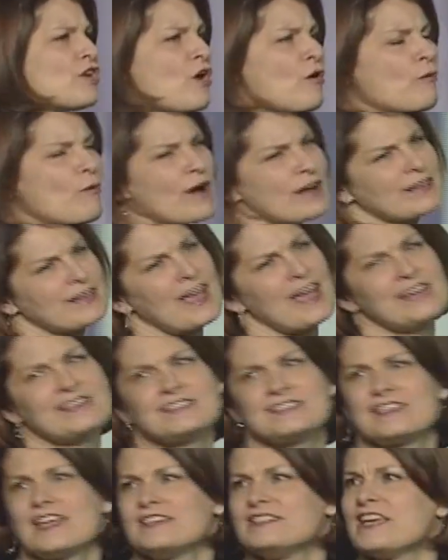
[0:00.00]
know what Cain
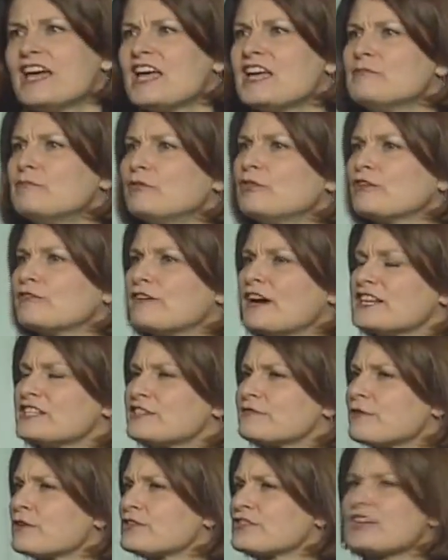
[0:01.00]
said to Abel or
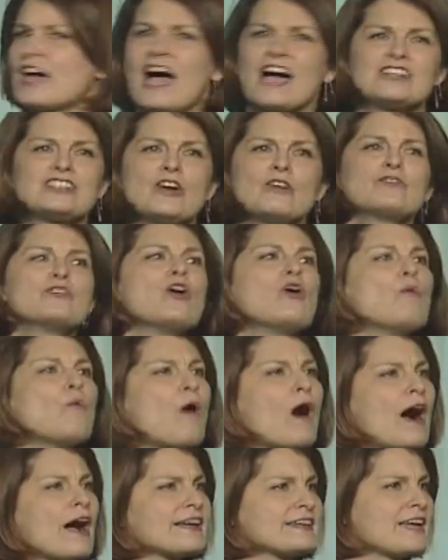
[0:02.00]
vice versa. I don't know
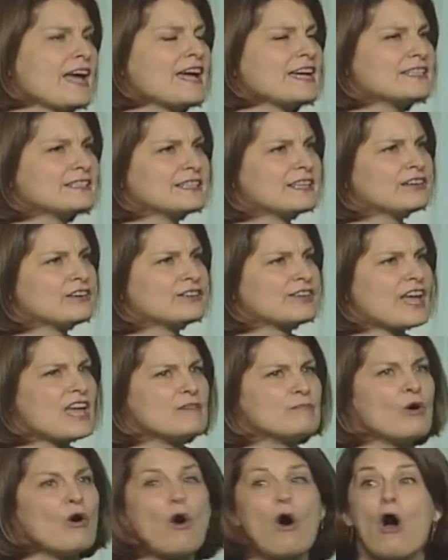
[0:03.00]
why Cain killed
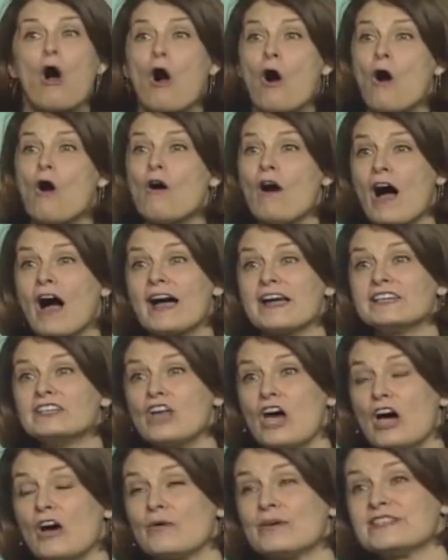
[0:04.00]
Abel. All I
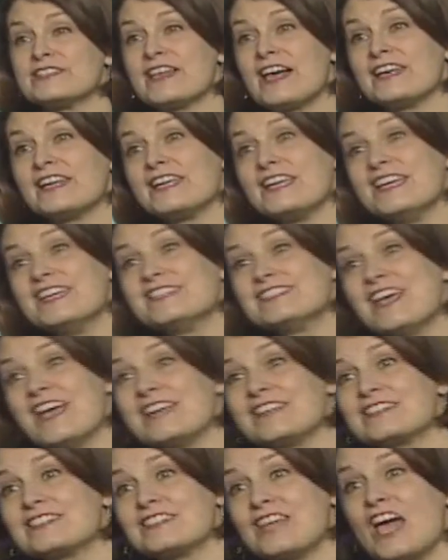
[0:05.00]
know is that it
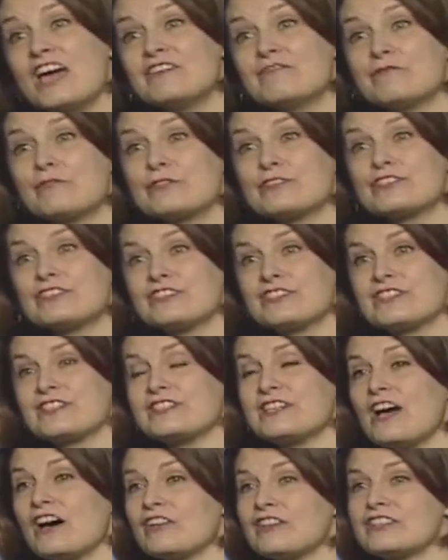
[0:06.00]
takes 10 verses to
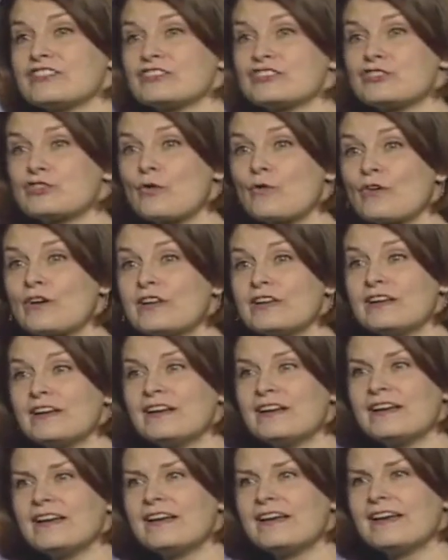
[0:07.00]
tell this story,
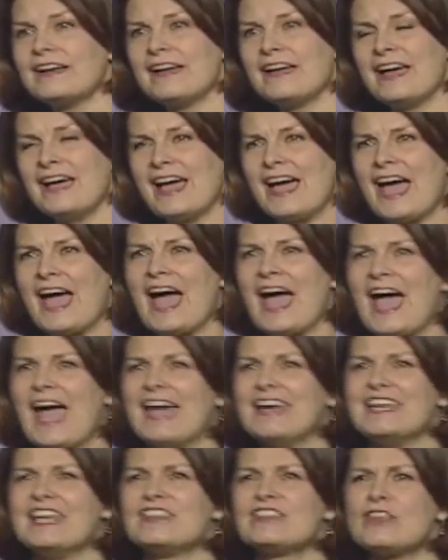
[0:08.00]

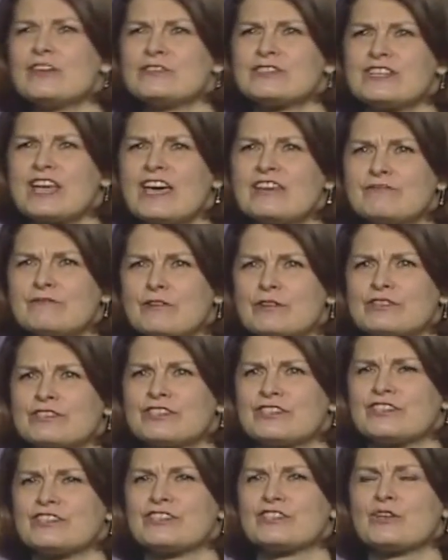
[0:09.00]
and in those 10
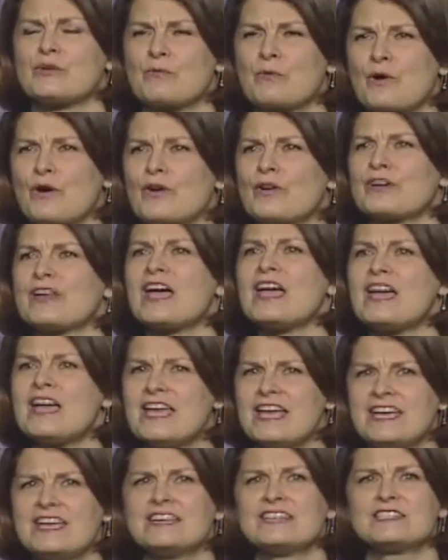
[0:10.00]
verses, the word
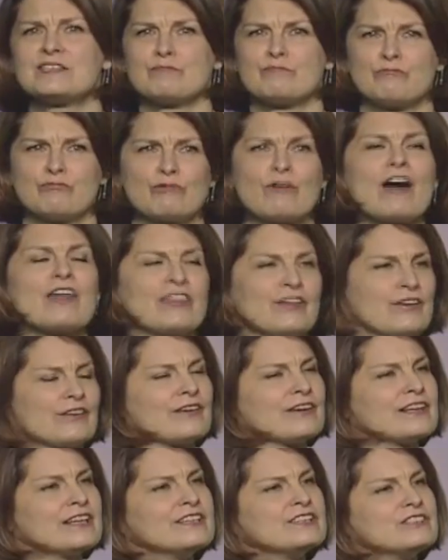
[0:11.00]
his
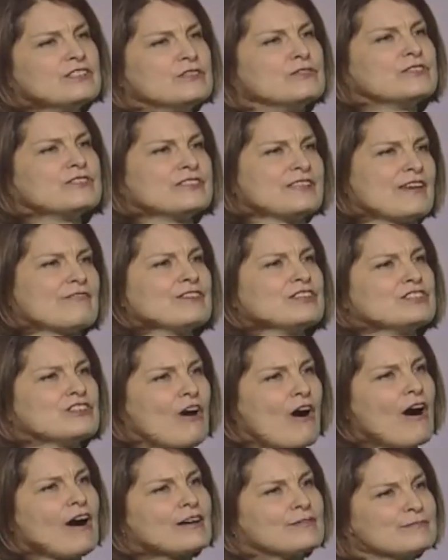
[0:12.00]
brother is used 7
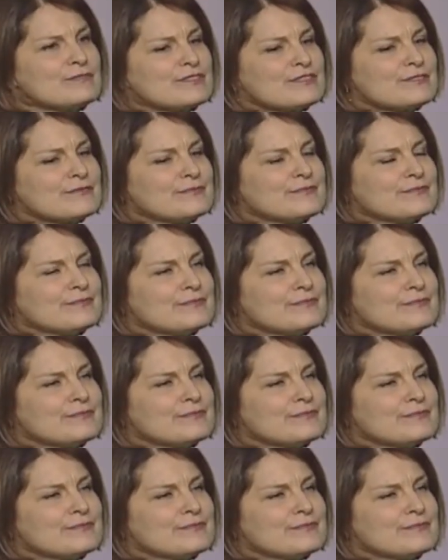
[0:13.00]
times.